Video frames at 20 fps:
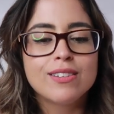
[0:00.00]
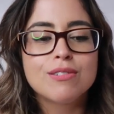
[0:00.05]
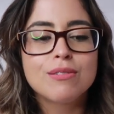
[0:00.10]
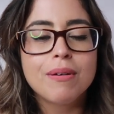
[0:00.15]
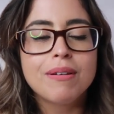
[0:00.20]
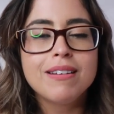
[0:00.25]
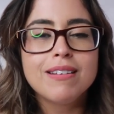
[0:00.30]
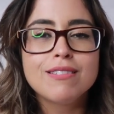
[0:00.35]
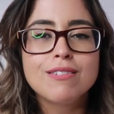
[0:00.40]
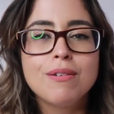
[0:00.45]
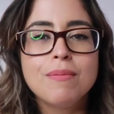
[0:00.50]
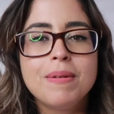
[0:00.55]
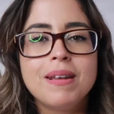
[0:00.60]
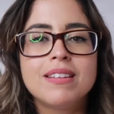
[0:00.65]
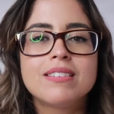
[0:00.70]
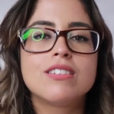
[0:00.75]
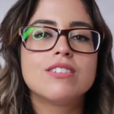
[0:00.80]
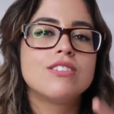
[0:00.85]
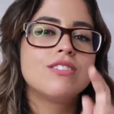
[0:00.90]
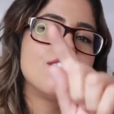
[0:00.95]
twenty-two
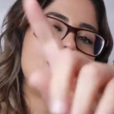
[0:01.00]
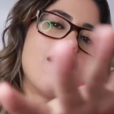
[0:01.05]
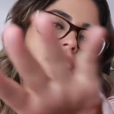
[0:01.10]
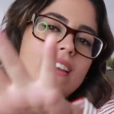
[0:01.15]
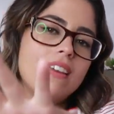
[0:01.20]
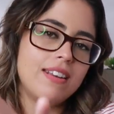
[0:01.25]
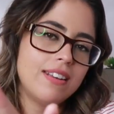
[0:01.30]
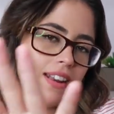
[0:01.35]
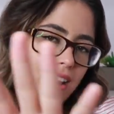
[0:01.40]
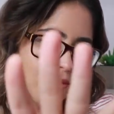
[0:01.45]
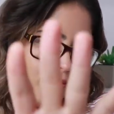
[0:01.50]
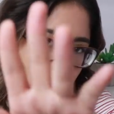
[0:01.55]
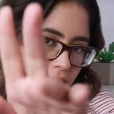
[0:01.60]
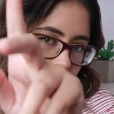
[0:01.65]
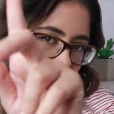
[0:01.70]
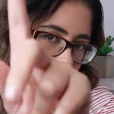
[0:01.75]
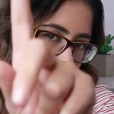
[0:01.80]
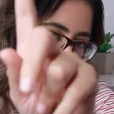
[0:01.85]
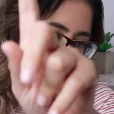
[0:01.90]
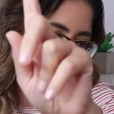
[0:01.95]
minutes jogging, not
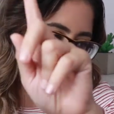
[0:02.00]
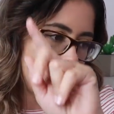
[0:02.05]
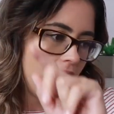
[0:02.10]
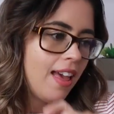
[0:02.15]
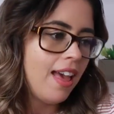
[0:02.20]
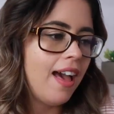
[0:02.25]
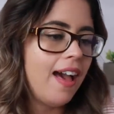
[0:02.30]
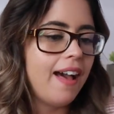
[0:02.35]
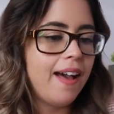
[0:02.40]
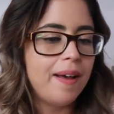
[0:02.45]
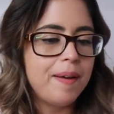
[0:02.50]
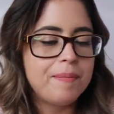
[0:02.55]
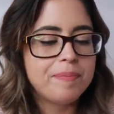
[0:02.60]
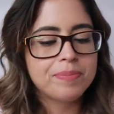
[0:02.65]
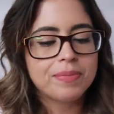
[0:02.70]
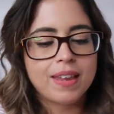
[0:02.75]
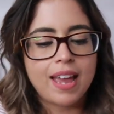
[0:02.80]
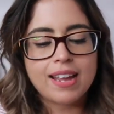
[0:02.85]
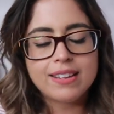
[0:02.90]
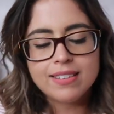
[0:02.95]
running, jogging.
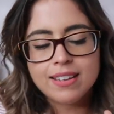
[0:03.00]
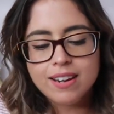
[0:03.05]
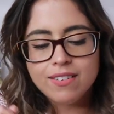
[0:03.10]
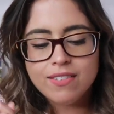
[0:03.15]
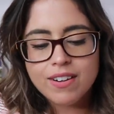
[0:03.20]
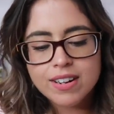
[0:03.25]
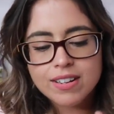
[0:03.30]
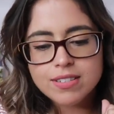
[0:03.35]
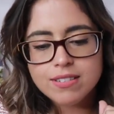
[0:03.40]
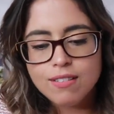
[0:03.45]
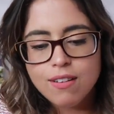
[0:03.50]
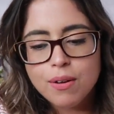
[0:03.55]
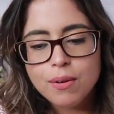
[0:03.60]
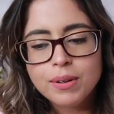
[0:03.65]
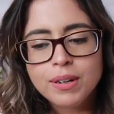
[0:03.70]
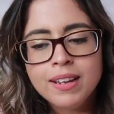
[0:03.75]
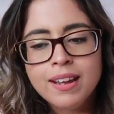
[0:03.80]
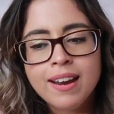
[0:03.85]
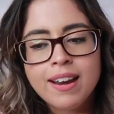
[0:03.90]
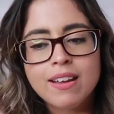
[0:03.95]
Um, I did it very
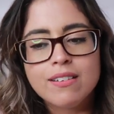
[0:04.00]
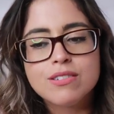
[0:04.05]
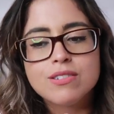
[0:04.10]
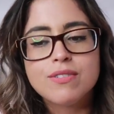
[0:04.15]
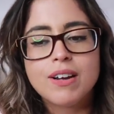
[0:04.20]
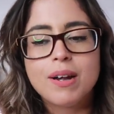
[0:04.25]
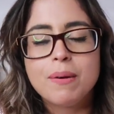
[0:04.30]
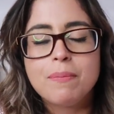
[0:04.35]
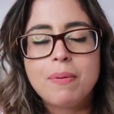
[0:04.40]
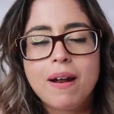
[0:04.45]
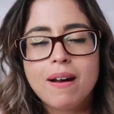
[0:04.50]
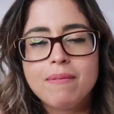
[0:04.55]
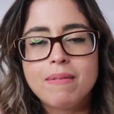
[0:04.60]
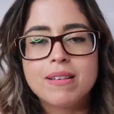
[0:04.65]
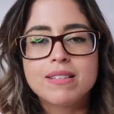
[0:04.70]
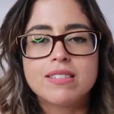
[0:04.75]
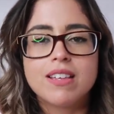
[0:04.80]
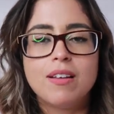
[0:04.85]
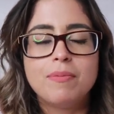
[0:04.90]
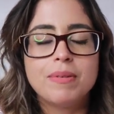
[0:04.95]
slowly, and I was very proud of
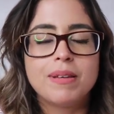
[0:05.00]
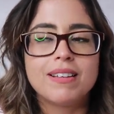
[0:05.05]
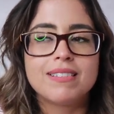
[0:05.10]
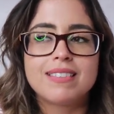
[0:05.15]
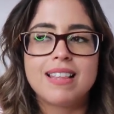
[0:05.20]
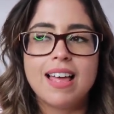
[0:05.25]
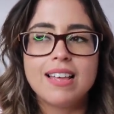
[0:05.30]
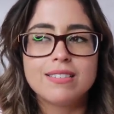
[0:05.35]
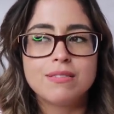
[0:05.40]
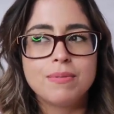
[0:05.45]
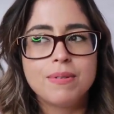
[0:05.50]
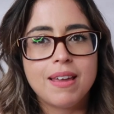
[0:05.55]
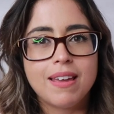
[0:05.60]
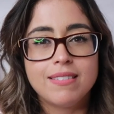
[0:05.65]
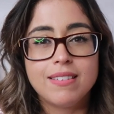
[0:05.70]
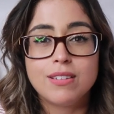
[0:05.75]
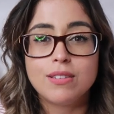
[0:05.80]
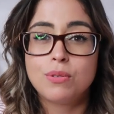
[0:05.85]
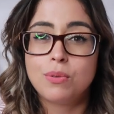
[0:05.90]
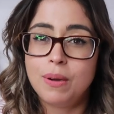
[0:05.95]
myself because last week
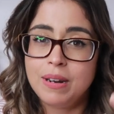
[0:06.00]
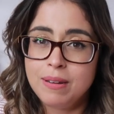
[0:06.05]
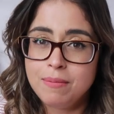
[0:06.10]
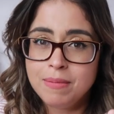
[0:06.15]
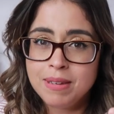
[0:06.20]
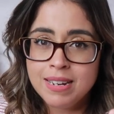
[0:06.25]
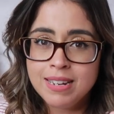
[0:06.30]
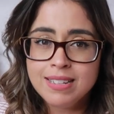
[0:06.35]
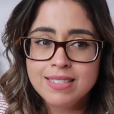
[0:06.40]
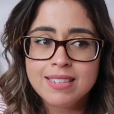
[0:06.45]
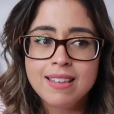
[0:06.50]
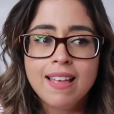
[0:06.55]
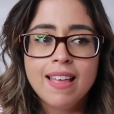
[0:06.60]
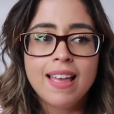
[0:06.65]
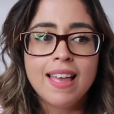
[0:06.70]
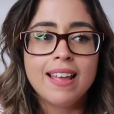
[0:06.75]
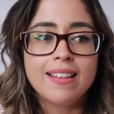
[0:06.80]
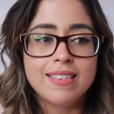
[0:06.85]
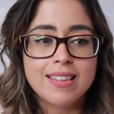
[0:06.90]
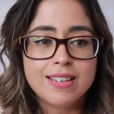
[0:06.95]
I did twenty minutes,
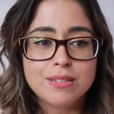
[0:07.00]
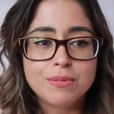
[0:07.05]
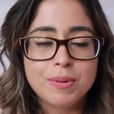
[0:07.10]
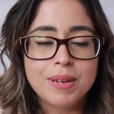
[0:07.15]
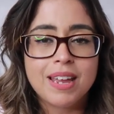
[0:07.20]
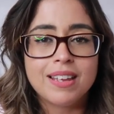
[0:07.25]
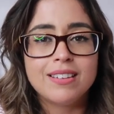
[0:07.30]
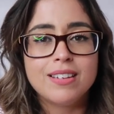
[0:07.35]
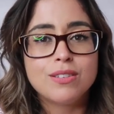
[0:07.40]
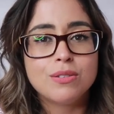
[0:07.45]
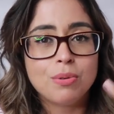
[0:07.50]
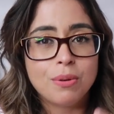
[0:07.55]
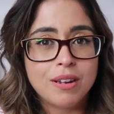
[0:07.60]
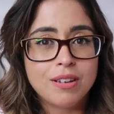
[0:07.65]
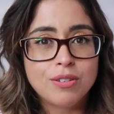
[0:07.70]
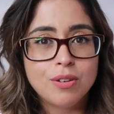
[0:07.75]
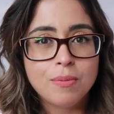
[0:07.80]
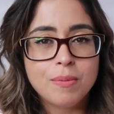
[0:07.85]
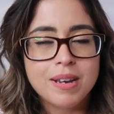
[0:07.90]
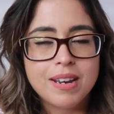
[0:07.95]
and this week I did
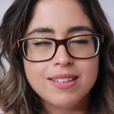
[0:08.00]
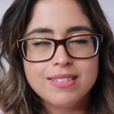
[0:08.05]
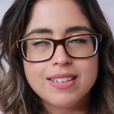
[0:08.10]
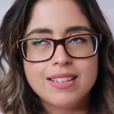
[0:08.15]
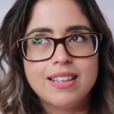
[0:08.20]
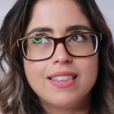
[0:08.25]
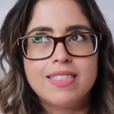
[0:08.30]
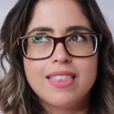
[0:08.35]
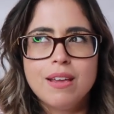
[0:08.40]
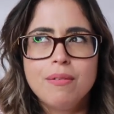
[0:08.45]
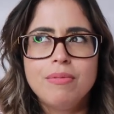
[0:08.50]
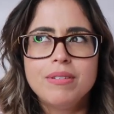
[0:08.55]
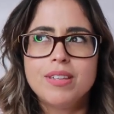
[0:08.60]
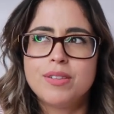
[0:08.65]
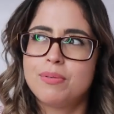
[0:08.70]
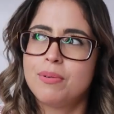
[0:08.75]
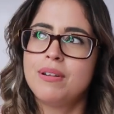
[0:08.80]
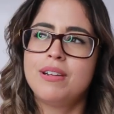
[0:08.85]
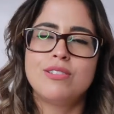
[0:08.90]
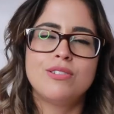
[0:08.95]
twenty-two minutes. And the thing with
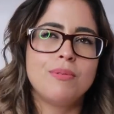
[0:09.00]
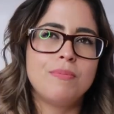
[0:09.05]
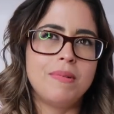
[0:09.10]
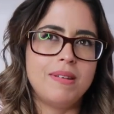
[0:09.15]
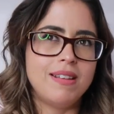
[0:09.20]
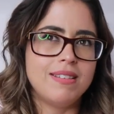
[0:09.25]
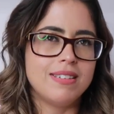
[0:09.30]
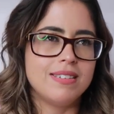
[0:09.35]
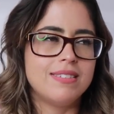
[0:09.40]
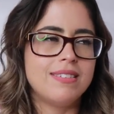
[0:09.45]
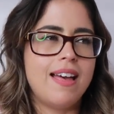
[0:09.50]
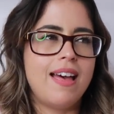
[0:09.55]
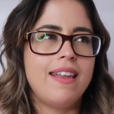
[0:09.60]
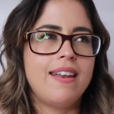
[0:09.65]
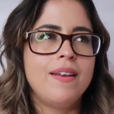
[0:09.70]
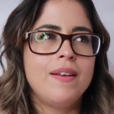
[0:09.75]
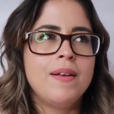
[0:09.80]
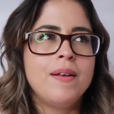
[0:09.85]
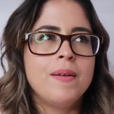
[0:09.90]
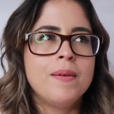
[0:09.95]
the twenty-two minutes is
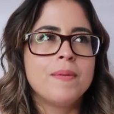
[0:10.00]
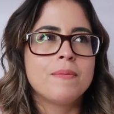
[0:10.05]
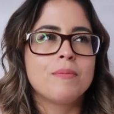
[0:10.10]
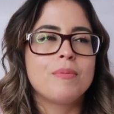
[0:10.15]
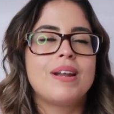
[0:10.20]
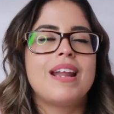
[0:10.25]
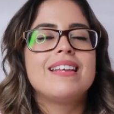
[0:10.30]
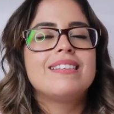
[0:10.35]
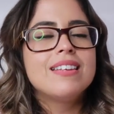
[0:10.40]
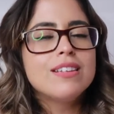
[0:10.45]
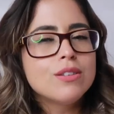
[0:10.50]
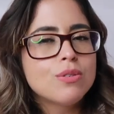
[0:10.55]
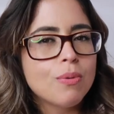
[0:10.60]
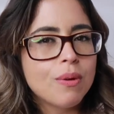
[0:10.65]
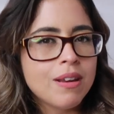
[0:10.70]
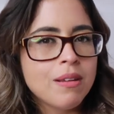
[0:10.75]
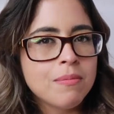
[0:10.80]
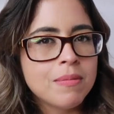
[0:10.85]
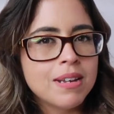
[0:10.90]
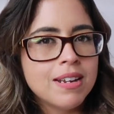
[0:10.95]
that when I did
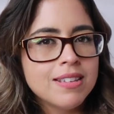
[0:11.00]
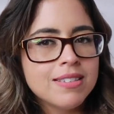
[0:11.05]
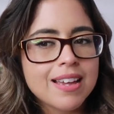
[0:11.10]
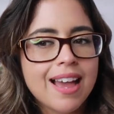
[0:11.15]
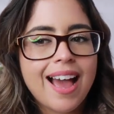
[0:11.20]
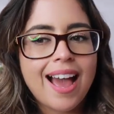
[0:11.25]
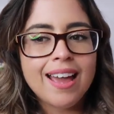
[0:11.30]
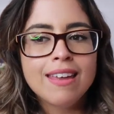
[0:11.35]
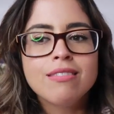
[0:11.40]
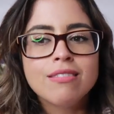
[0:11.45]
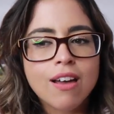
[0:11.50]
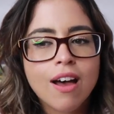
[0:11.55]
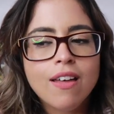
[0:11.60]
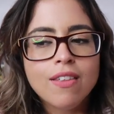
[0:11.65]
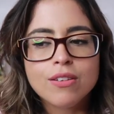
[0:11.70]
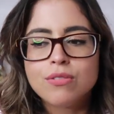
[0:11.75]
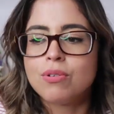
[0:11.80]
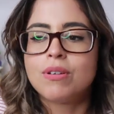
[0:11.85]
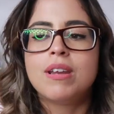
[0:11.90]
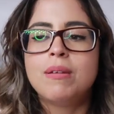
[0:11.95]
twenty minutes, I
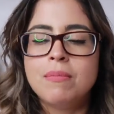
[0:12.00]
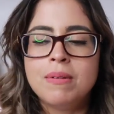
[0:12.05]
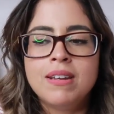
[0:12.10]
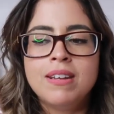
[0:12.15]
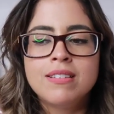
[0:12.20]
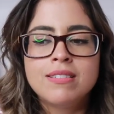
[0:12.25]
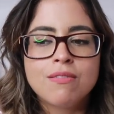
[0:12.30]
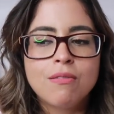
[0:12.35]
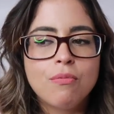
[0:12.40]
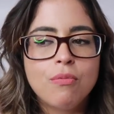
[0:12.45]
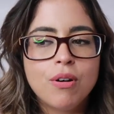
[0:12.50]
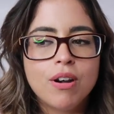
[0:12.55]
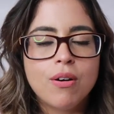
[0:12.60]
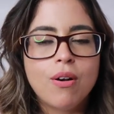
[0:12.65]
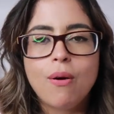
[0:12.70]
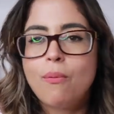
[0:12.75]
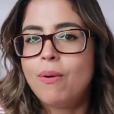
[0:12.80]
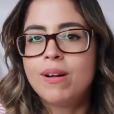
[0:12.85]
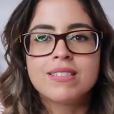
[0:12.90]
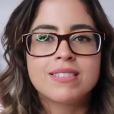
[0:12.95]
thought that twenty minutes were
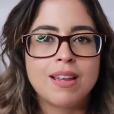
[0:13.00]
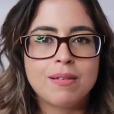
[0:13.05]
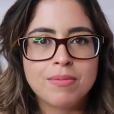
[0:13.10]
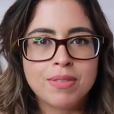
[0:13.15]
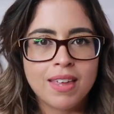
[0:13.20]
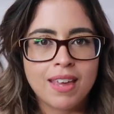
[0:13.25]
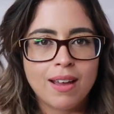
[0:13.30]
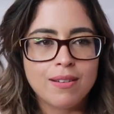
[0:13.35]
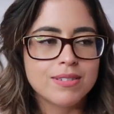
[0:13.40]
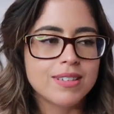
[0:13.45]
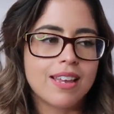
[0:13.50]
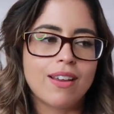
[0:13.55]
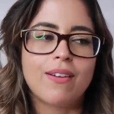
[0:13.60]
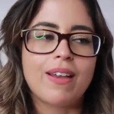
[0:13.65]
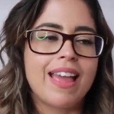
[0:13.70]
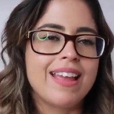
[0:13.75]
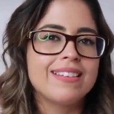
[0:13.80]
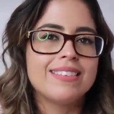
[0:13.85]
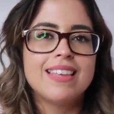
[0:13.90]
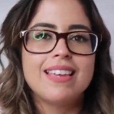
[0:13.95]
a one-time thing. I was like,
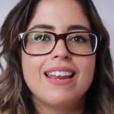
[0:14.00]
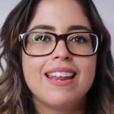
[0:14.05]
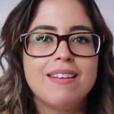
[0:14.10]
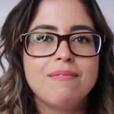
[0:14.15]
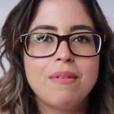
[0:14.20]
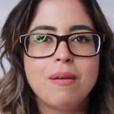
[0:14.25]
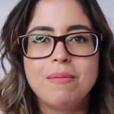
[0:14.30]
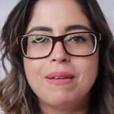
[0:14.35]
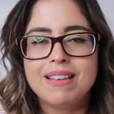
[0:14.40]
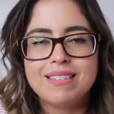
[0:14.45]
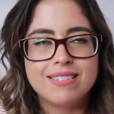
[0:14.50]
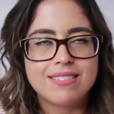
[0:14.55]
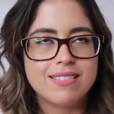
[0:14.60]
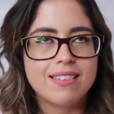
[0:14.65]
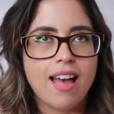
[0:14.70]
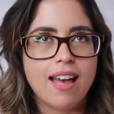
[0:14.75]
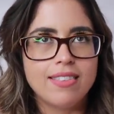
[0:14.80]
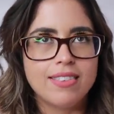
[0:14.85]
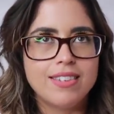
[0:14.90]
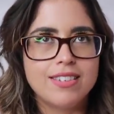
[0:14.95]
okay, I did it. Maybe I
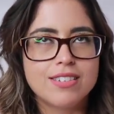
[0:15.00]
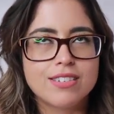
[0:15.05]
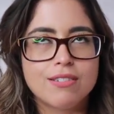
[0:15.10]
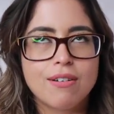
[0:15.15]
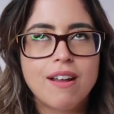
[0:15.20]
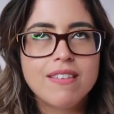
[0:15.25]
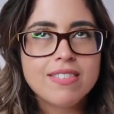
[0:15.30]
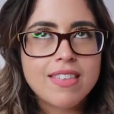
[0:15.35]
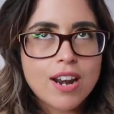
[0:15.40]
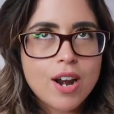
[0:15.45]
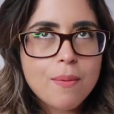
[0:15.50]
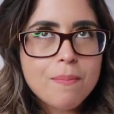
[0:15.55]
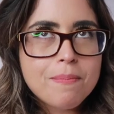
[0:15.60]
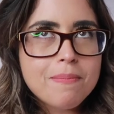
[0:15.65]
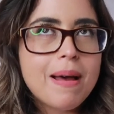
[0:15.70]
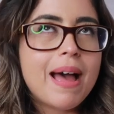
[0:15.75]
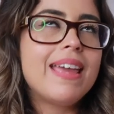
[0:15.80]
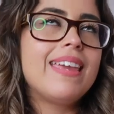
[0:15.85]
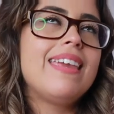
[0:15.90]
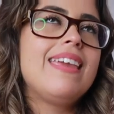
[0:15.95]
just got the strength out of
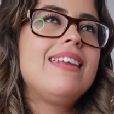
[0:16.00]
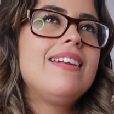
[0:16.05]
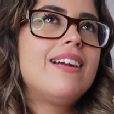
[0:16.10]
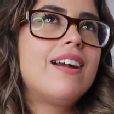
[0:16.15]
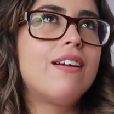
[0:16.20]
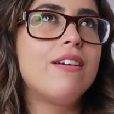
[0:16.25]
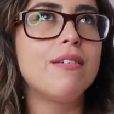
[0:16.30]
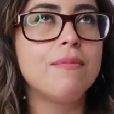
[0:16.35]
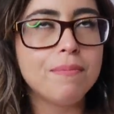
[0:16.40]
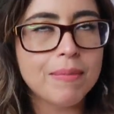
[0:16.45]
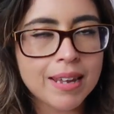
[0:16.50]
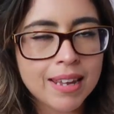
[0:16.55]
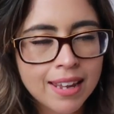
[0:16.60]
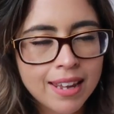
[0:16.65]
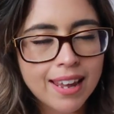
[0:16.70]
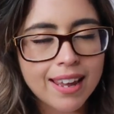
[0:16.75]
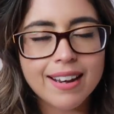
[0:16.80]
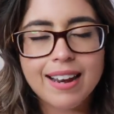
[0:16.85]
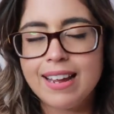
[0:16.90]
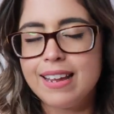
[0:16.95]
my inner
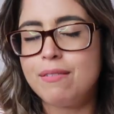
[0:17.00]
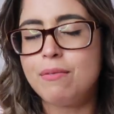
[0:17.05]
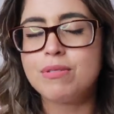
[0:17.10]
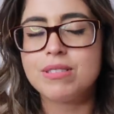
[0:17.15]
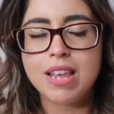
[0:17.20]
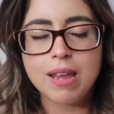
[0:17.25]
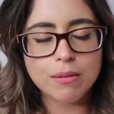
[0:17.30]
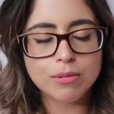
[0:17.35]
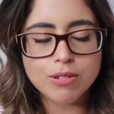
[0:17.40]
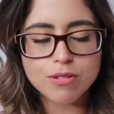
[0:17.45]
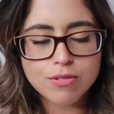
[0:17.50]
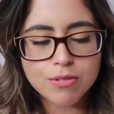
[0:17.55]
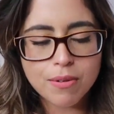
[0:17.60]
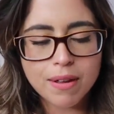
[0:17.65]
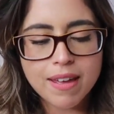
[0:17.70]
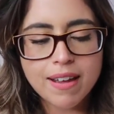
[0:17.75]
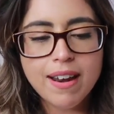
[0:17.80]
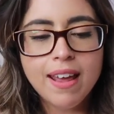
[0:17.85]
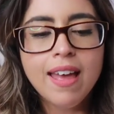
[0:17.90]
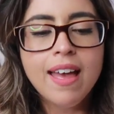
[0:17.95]
me and I was able to
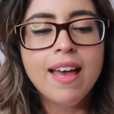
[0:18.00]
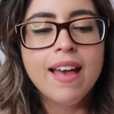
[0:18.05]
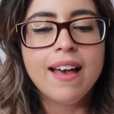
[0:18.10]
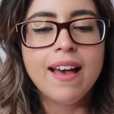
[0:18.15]
do it.